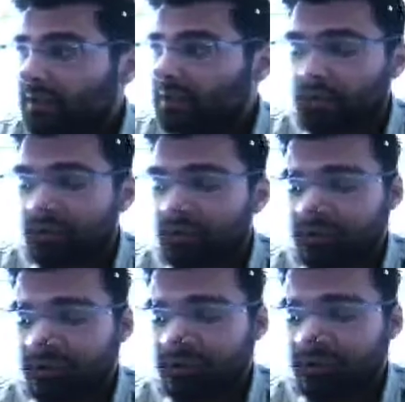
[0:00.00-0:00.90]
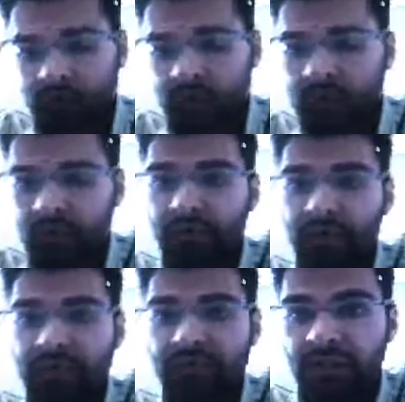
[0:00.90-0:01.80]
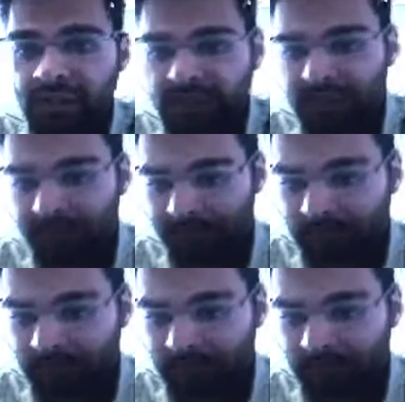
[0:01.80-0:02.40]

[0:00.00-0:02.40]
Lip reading: 2006 we had our first release.